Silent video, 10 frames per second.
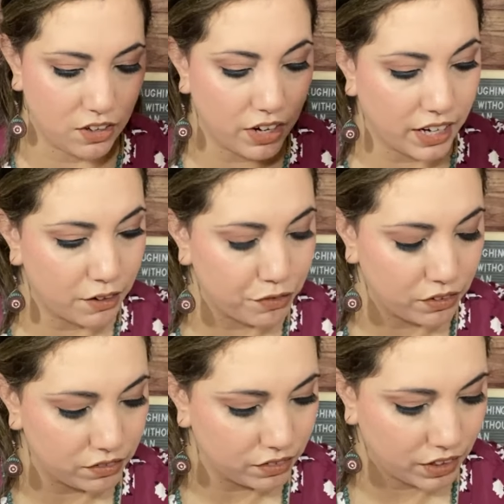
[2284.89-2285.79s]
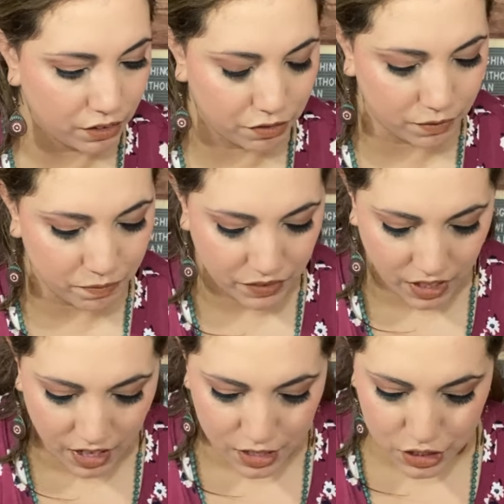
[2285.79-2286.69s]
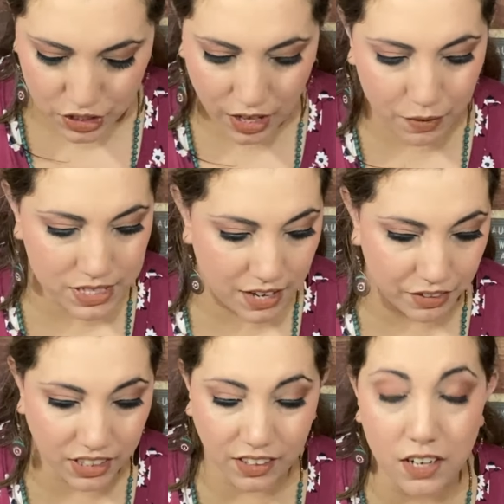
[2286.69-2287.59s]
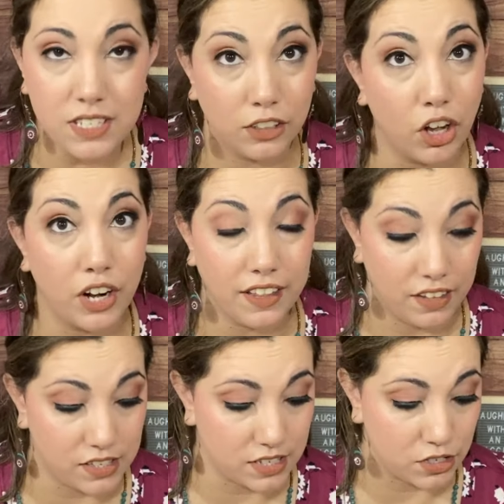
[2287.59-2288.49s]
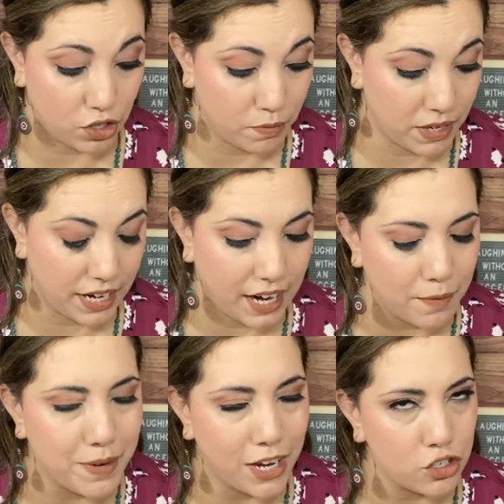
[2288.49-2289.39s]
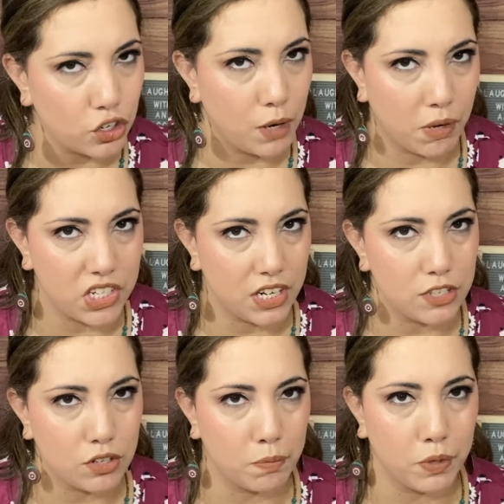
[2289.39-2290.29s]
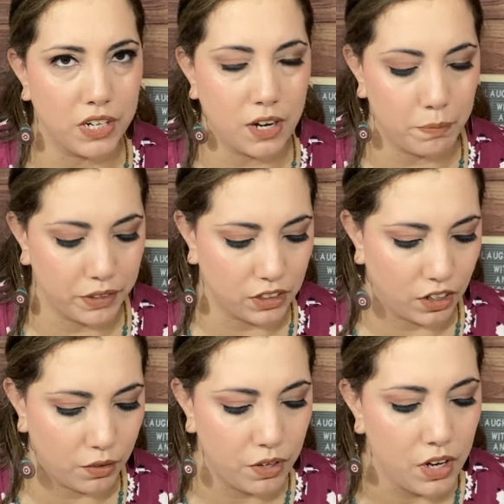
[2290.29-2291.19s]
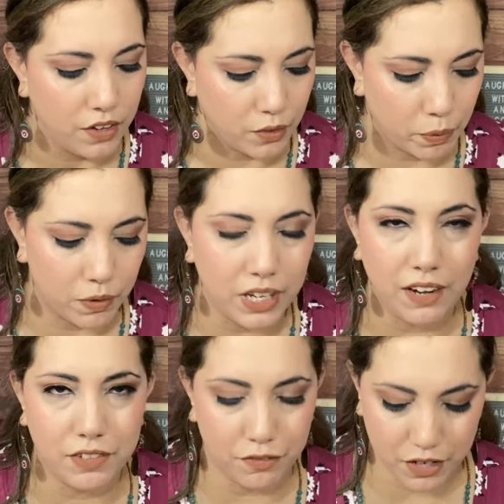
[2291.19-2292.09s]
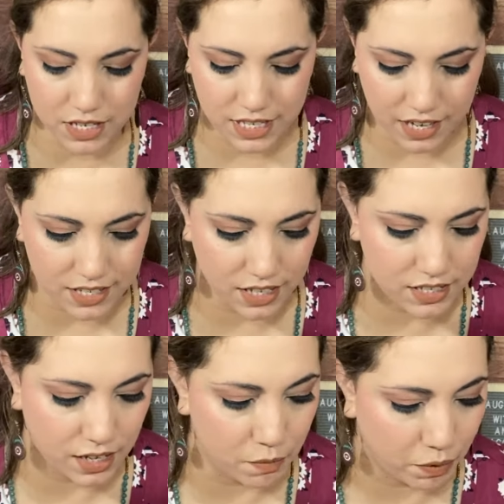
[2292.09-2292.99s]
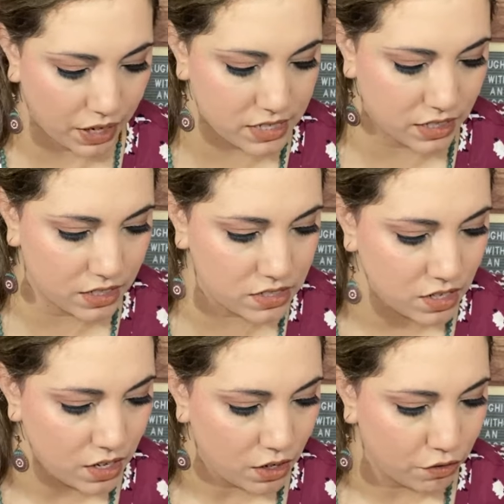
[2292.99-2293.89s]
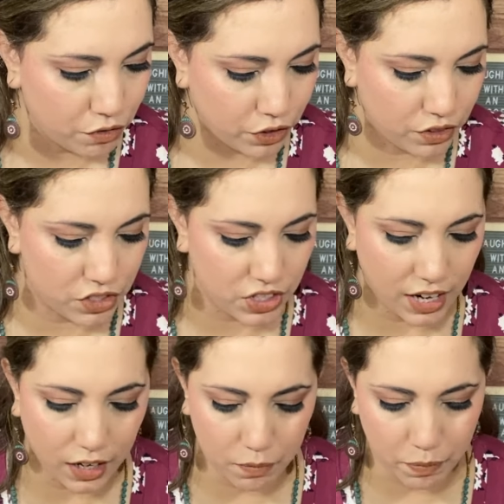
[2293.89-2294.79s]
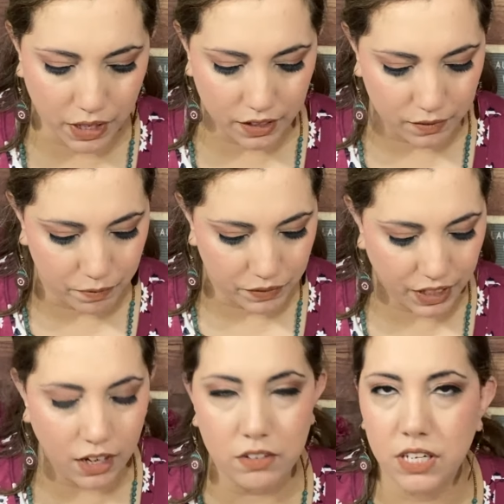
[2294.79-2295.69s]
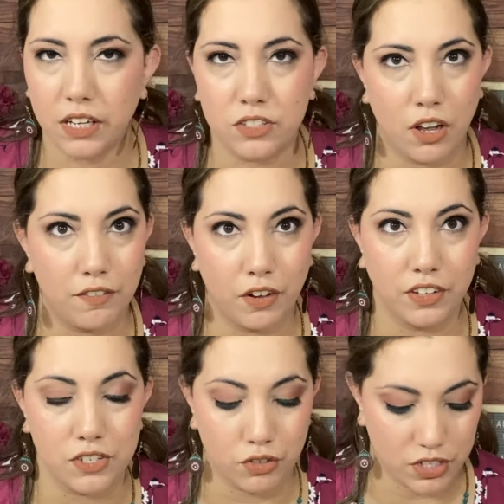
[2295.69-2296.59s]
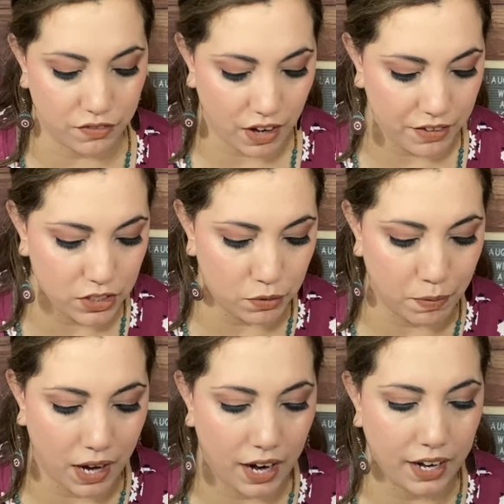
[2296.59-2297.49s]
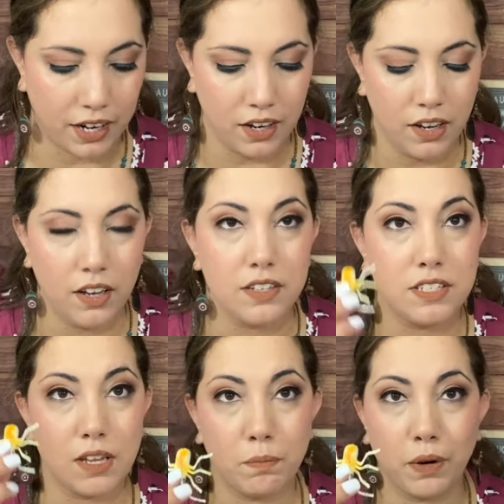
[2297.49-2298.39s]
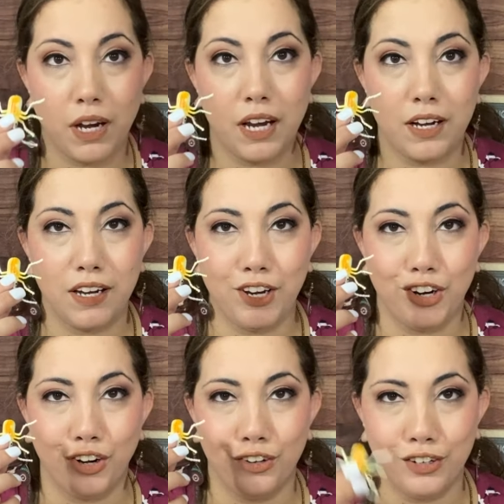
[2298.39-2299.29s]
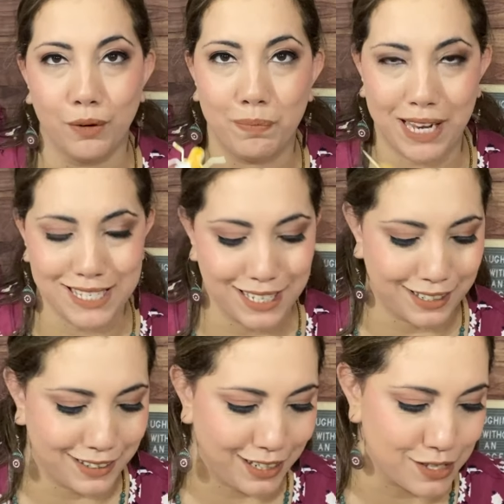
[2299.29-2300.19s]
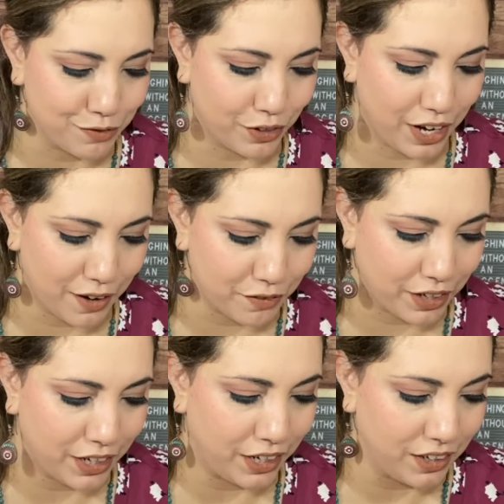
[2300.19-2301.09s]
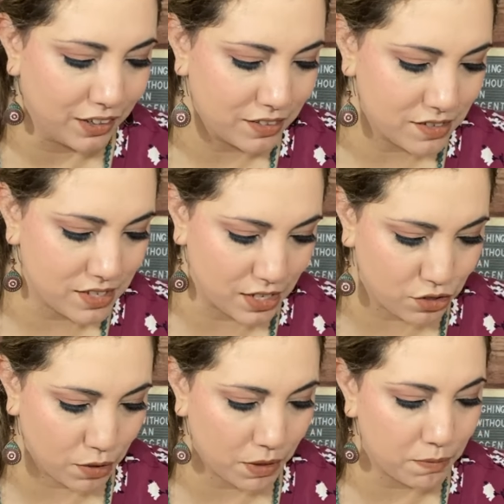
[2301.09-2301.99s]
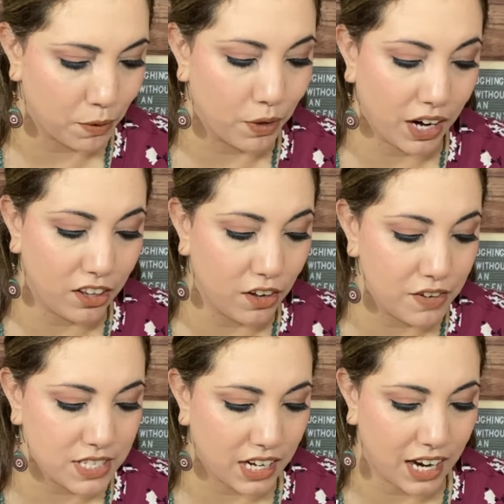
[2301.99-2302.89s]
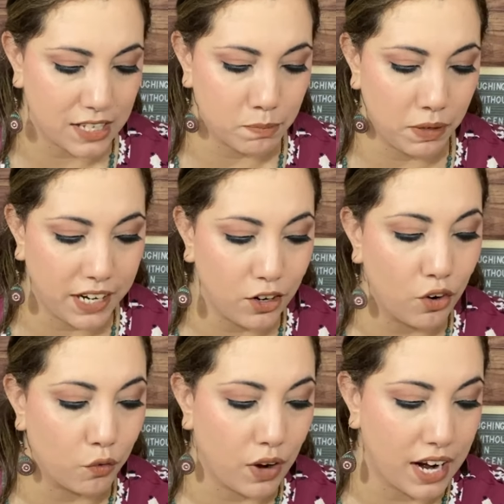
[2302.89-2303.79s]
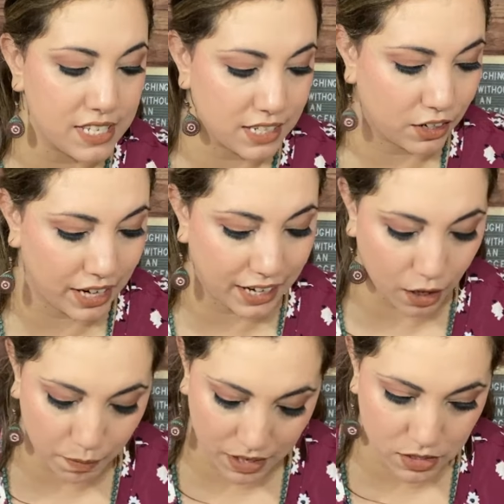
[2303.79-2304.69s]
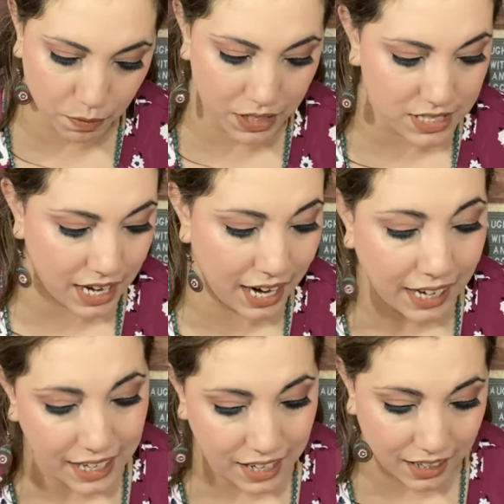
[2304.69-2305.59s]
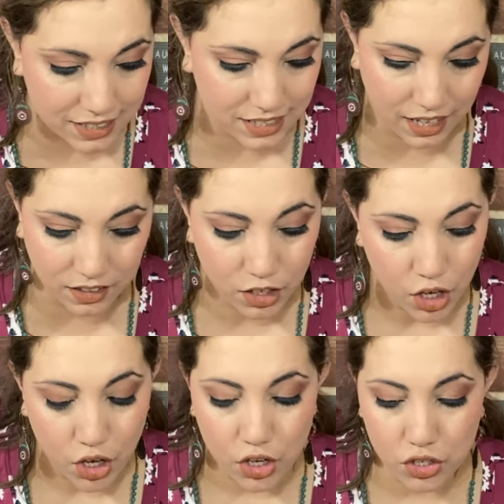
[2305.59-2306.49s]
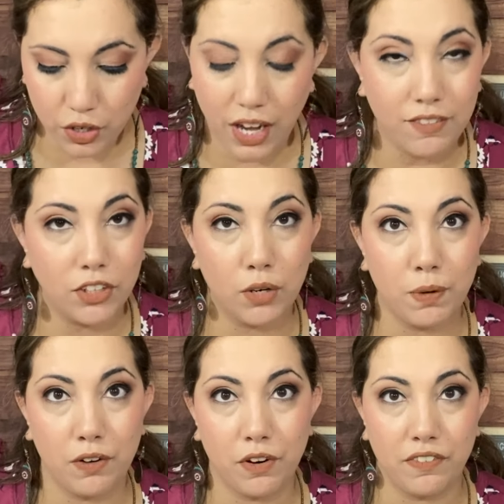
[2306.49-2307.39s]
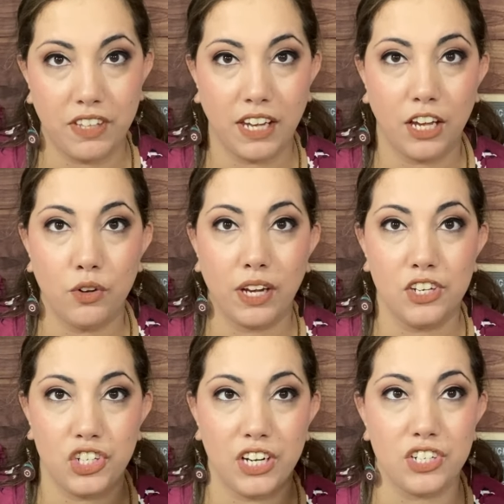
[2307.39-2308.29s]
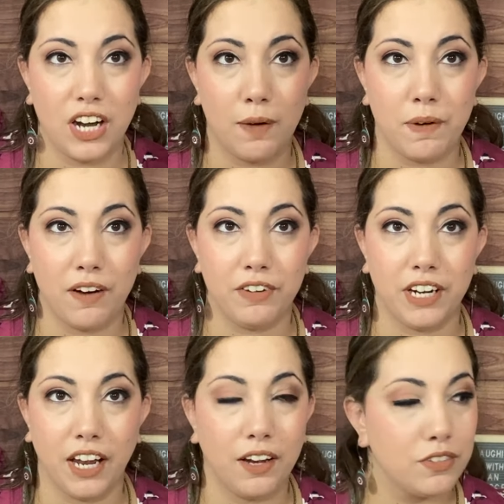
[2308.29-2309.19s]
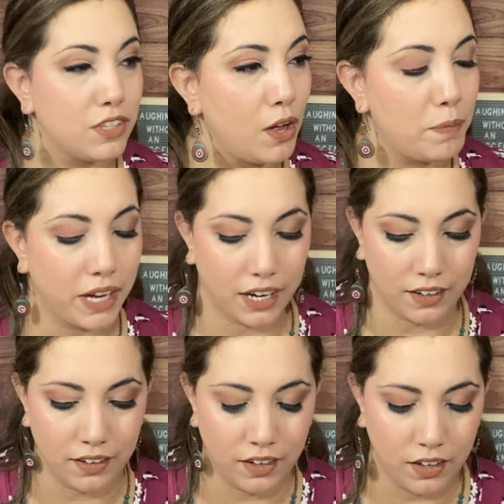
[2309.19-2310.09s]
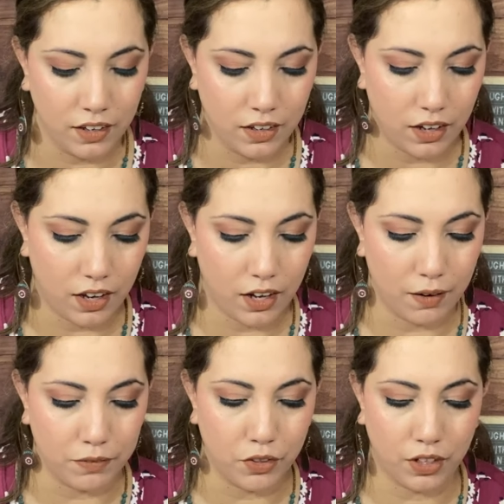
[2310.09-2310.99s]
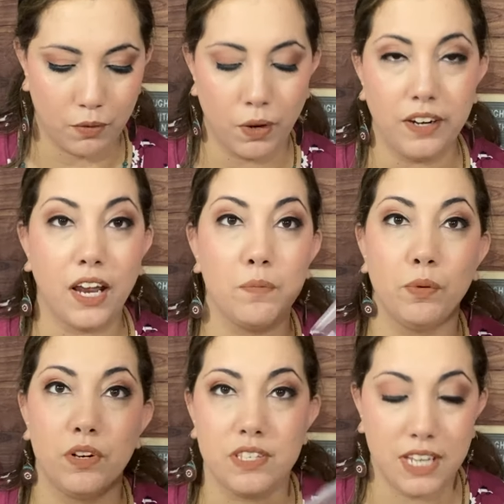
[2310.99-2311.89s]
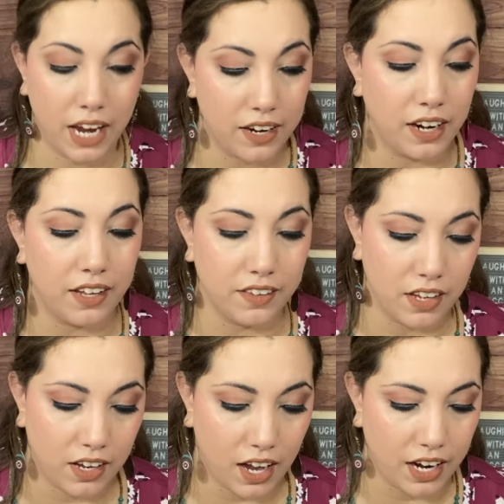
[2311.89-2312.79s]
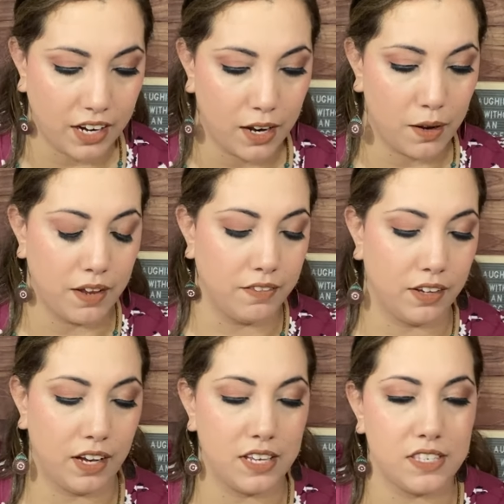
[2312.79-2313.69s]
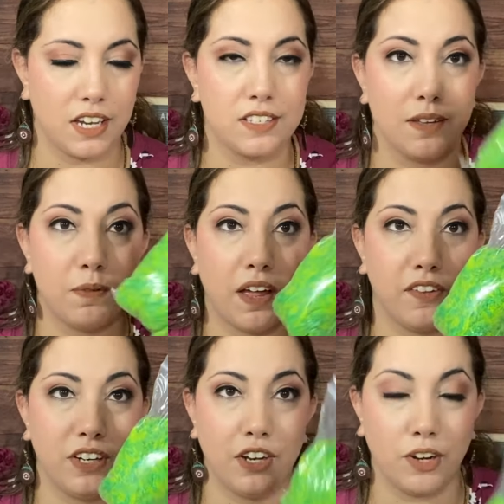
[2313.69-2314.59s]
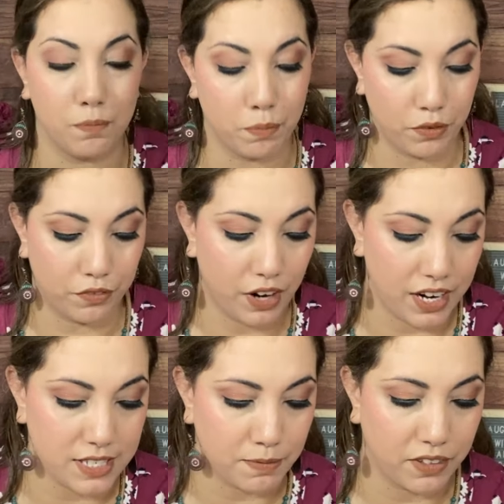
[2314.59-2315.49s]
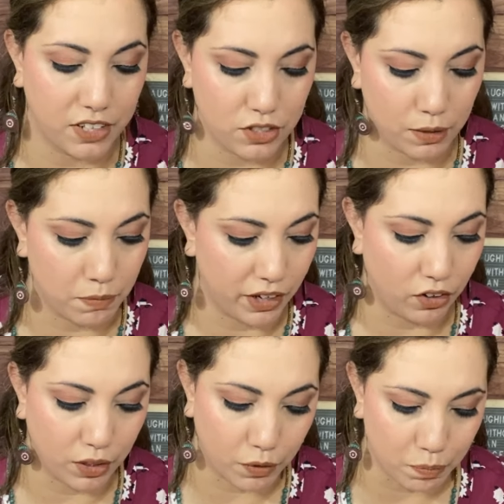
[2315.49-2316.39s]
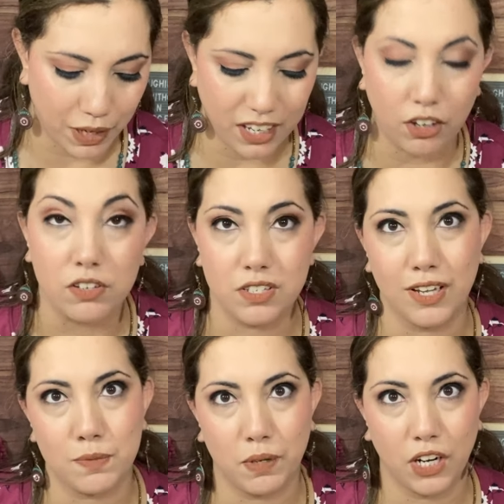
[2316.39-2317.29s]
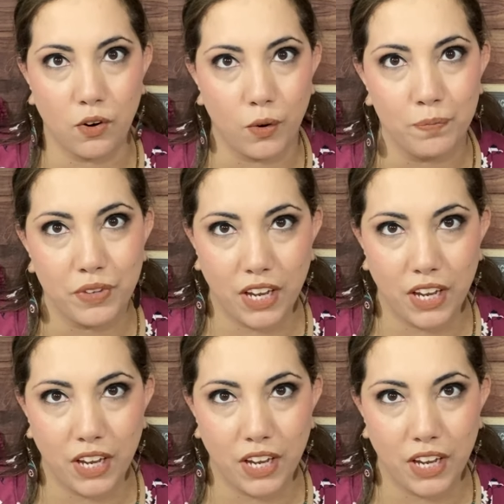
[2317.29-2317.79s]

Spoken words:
Okay, careful. So that was everything. That is a lot in this sensory bin, and I'm not sure how much it is, so I'll put it down below. They probably have different sizes and prices for you to check, but it kind of takes off all the stress of having to buy separate, you know, little plastic things for every sensory bin. But what I love is that it has Play-Doh, rice, and garbanzo beans, and kinetic sand. So you have a little bit of everything, and you can change it up every day. Stop it. You can one day put sand and the item and the insects. Some other day you can put rice. Some other day you can play only with Play-Doh. So that's pretty cool.